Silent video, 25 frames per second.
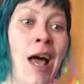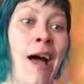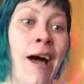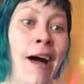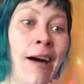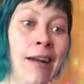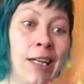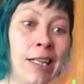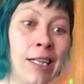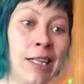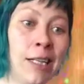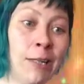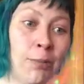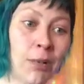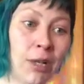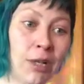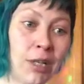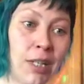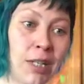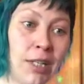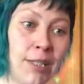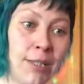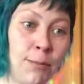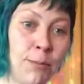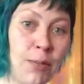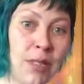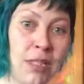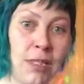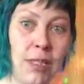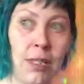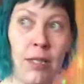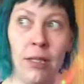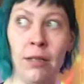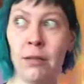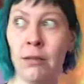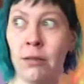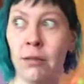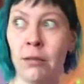How to keep your kids
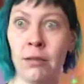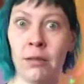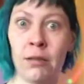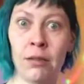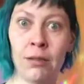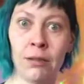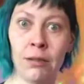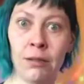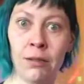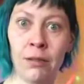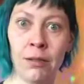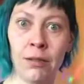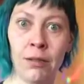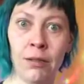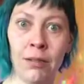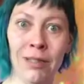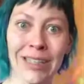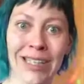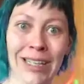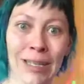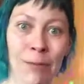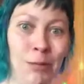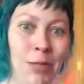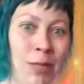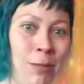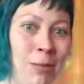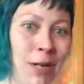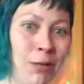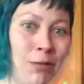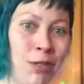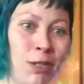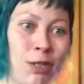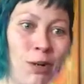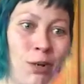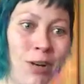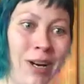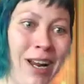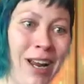busy. Keep them
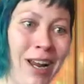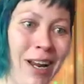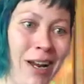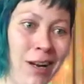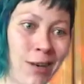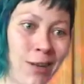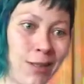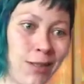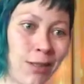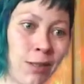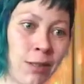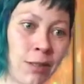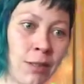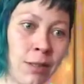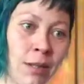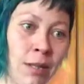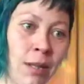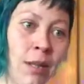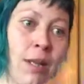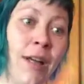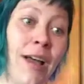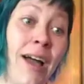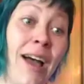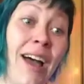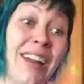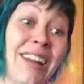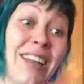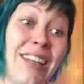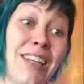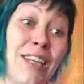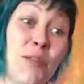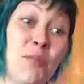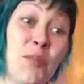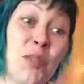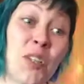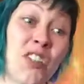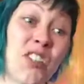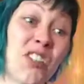out your hairs. How to
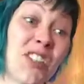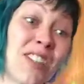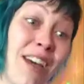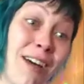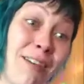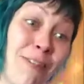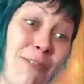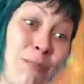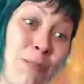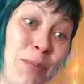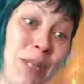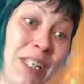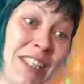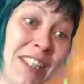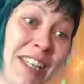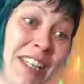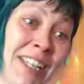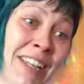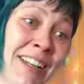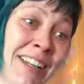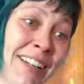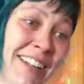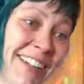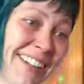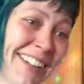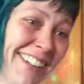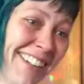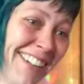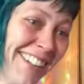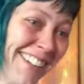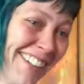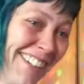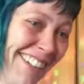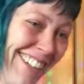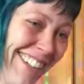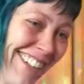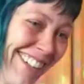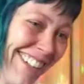keep yourself busy.
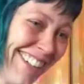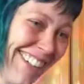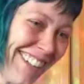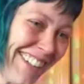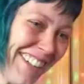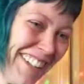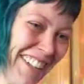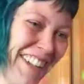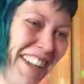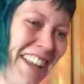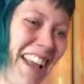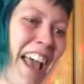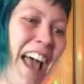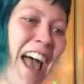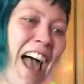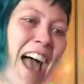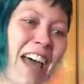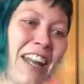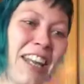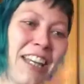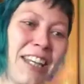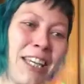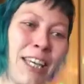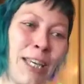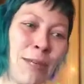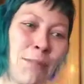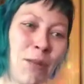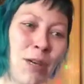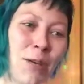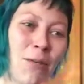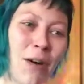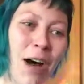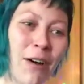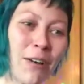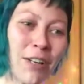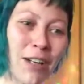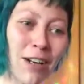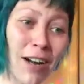How to keep
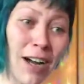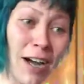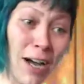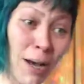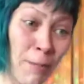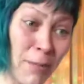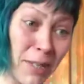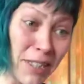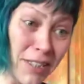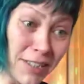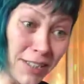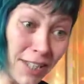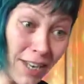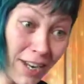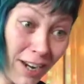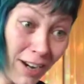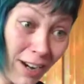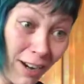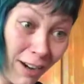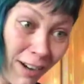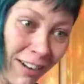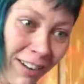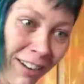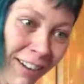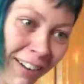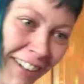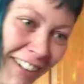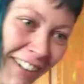you out your husband's hair.